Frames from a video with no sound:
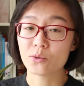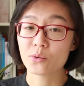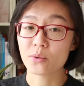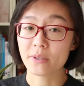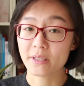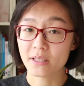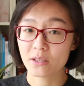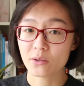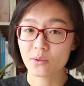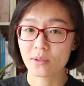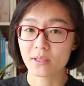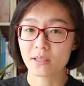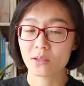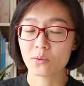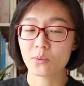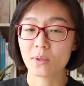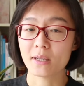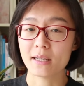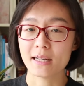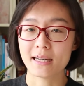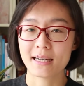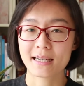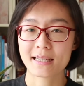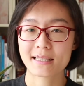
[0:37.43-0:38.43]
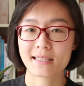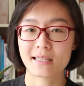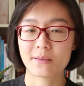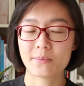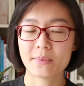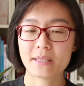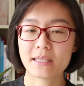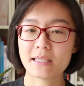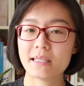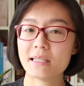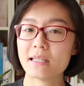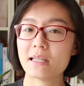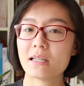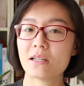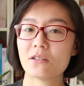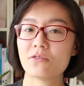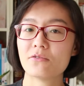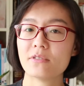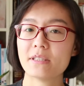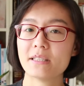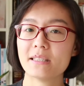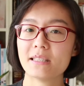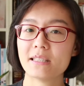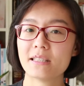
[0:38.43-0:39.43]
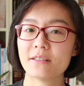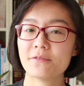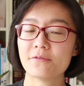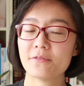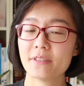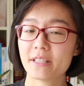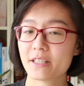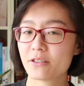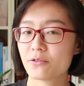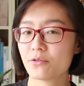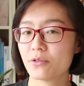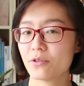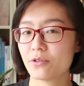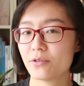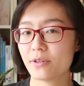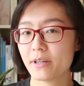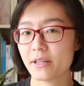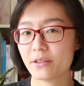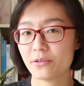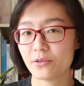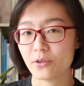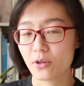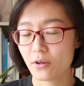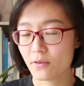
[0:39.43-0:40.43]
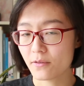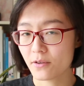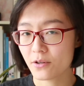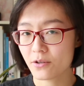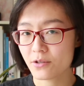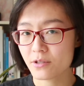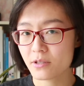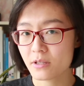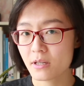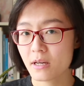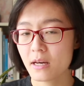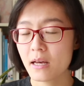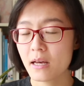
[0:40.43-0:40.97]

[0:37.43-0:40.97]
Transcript: 2021 academic year reading Victorian novels,